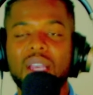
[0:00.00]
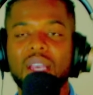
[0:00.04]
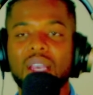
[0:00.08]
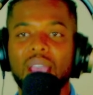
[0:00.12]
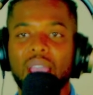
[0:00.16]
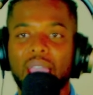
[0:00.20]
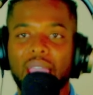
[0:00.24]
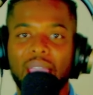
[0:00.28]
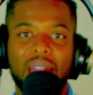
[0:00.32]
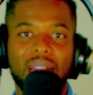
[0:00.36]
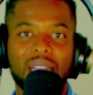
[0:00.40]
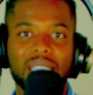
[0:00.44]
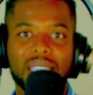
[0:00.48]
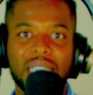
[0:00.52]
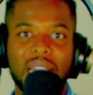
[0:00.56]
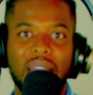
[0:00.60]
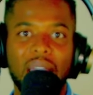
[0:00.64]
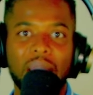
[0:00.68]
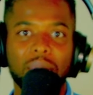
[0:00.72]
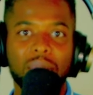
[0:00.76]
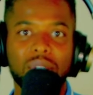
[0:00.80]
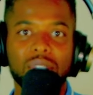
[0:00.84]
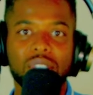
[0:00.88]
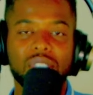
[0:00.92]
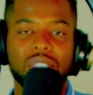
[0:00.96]

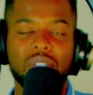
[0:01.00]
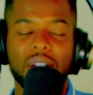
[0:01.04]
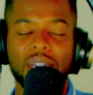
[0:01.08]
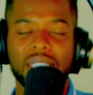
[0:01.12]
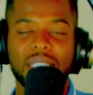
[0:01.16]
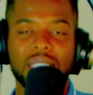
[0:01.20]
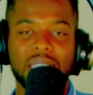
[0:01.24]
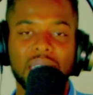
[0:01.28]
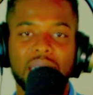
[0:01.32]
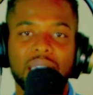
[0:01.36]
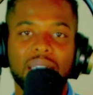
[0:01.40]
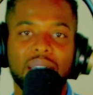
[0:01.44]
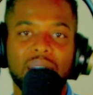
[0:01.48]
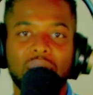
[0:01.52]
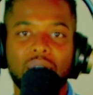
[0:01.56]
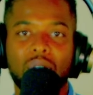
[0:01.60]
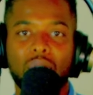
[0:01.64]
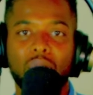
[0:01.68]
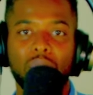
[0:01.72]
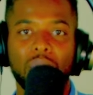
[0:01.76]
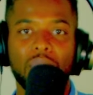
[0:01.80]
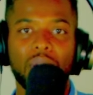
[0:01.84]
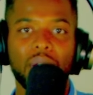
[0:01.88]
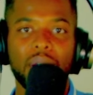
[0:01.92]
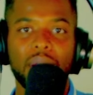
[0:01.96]
Anytime you start seeing the
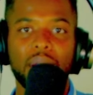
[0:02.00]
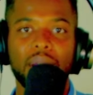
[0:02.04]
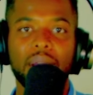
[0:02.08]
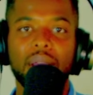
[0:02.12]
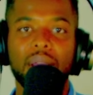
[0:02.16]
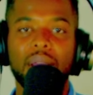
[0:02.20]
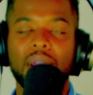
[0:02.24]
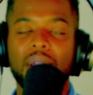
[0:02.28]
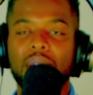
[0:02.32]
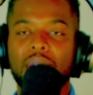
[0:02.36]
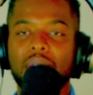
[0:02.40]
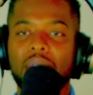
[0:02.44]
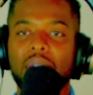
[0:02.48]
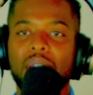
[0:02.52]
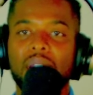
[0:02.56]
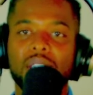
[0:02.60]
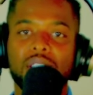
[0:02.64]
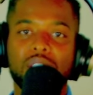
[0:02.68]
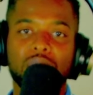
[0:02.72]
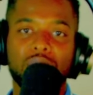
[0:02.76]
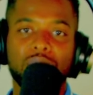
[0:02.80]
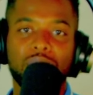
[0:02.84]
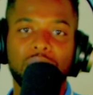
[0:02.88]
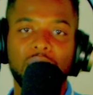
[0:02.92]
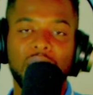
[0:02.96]
court
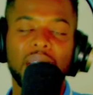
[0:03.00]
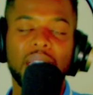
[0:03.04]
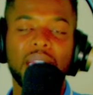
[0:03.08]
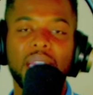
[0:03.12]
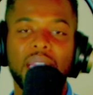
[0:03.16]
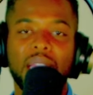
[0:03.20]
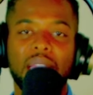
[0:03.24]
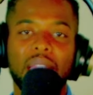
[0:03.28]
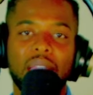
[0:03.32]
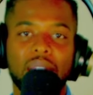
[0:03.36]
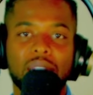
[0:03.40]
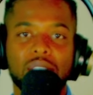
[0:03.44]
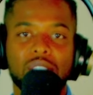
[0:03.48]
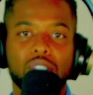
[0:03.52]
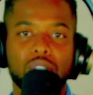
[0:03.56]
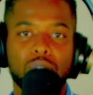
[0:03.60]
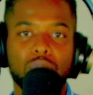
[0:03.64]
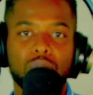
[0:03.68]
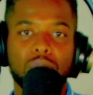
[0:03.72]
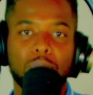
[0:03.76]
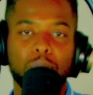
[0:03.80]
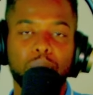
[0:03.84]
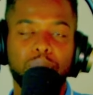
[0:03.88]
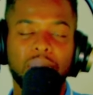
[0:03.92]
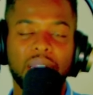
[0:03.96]
intervening
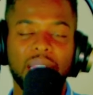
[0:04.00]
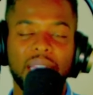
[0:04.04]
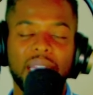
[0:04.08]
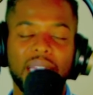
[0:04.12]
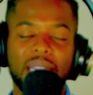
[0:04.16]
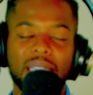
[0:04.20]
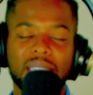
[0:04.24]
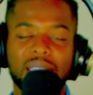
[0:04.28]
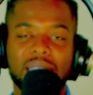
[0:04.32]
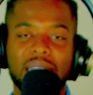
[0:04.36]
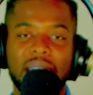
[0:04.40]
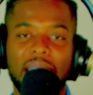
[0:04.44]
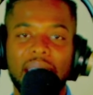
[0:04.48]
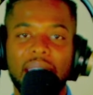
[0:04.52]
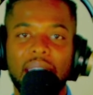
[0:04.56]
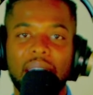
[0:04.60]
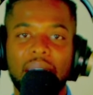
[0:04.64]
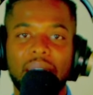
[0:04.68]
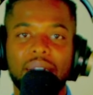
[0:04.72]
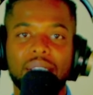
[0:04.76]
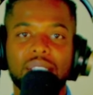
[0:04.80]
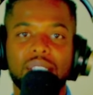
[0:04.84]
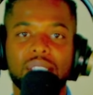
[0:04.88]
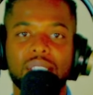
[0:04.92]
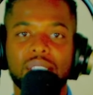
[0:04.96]
into the pleading
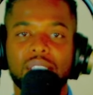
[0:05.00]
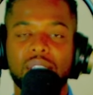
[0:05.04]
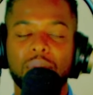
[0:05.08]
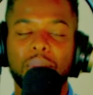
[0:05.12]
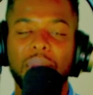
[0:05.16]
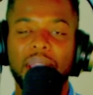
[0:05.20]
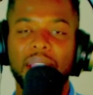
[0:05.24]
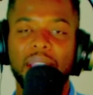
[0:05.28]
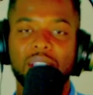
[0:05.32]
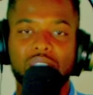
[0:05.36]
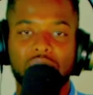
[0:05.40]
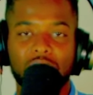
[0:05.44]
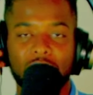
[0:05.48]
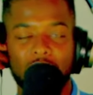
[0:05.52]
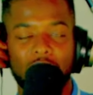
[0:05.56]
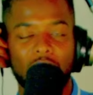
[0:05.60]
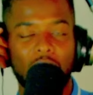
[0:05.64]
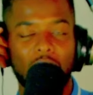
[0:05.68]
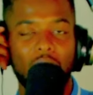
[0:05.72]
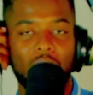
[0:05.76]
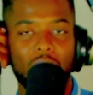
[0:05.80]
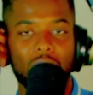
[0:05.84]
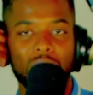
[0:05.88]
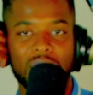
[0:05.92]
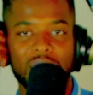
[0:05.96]
stage to make sure,
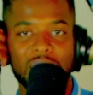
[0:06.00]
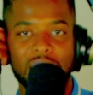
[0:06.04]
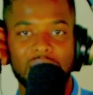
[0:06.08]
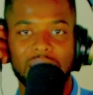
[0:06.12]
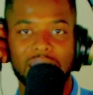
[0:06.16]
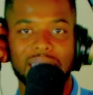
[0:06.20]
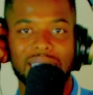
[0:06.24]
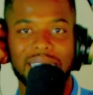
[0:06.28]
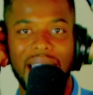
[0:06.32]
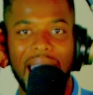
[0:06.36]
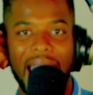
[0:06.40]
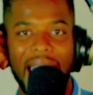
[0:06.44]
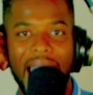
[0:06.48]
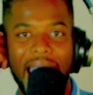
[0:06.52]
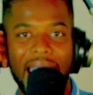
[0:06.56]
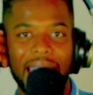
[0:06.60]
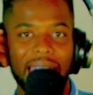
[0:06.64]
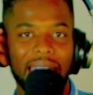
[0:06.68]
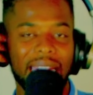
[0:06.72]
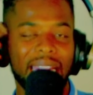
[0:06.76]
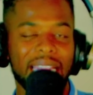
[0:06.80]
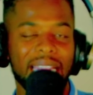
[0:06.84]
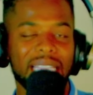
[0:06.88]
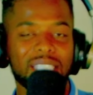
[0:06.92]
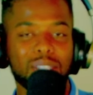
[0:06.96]
oh, this is signed
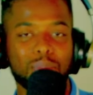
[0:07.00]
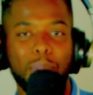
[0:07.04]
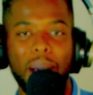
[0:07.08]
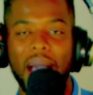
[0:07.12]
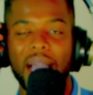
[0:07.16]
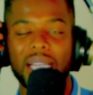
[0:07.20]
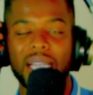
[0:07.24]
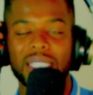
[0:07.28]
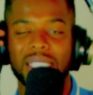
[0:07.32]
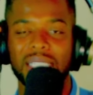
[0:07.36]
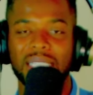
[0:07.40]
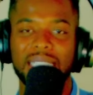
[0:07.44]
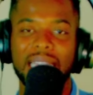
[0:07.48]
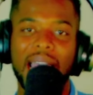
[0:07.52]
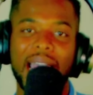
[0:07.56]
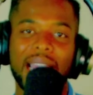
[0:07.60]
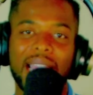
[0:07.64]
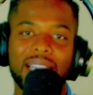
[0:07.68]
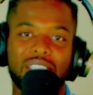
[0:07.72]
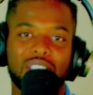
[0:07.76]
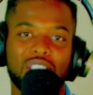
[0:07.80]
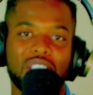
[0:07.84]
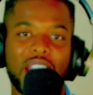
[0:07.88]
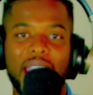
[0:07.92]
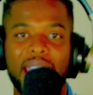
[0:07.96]
and this box is
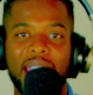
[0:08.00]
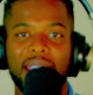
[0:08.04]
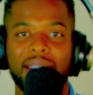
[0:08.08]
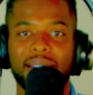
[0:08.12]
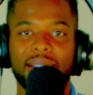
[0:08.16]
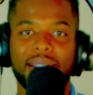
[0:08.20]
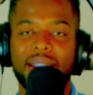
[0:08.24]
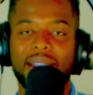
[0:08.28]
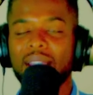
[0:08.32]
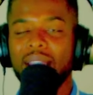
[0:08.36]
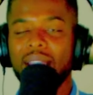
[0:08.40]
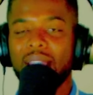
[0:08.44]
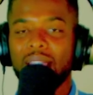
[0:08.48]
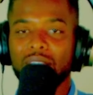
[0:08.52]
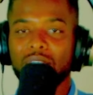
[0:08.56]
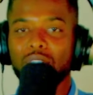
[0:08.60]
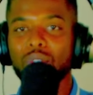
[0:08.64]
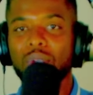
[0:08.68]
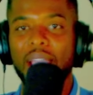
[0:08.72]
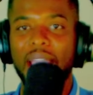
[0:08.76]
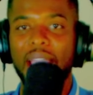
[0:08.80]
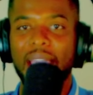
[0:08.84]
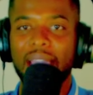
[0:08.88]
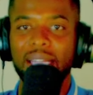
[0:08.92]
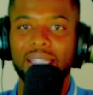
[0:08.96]
not checked, and you
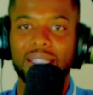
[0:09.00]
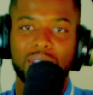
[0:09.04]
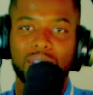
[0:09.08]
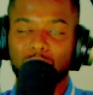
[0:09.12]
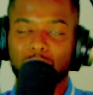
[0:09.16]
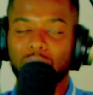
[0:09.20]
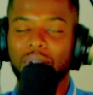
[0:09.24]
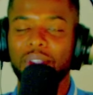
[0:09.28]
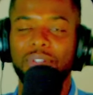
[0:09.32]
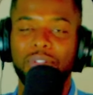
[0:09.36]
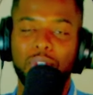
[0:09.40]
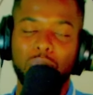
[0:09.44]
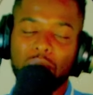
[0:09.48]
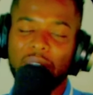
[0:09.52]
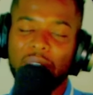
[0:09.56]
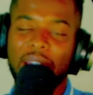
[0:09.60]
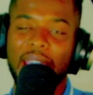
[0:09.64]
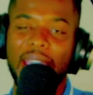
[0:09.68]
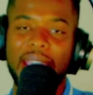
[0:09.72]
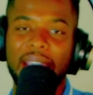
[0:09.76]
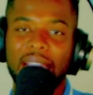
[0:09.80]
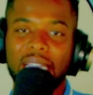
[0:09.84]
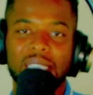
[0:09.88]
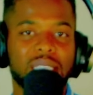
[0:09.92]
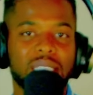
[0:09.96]
got three, four
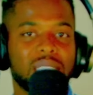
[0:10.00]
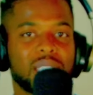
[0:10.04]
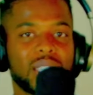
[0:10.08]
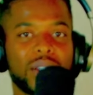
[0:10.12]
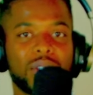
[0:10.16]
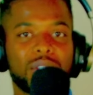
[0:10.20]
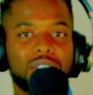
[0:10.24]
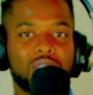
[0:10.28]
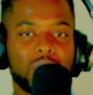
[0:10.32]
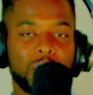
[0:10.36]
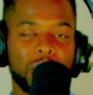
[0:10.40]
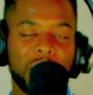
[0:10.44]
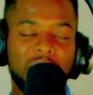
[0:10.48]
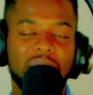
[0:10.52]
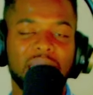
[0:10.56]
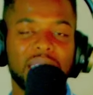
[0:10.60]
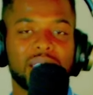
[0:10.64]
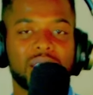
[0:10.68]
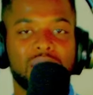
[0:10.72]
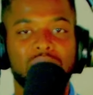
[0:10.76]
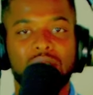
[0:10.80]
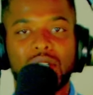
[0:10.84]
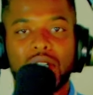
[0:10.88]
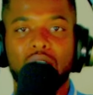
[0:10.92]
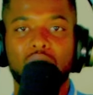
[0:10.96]
days to submit this
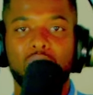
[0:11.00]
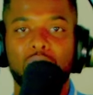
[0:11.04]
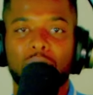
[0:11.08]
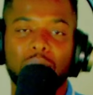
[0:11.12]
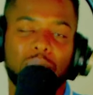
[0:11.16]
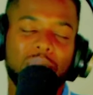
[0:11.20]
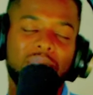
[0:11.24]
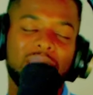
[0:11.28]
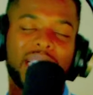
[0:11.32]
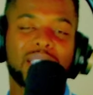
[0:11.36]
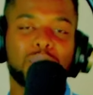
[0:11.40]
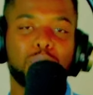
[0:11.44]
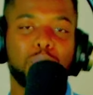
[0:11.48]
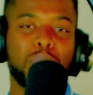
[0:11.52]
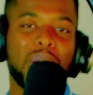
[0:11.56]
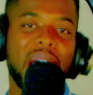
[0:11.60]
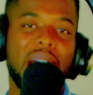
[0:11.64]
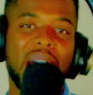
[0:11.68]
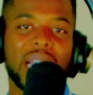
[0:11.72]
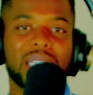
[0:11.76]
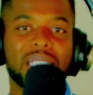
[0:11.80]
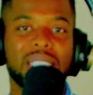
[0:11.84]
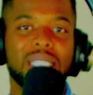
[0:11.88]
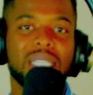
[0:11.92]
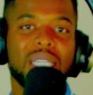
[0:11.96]
to the court with this
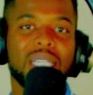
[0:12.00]
box,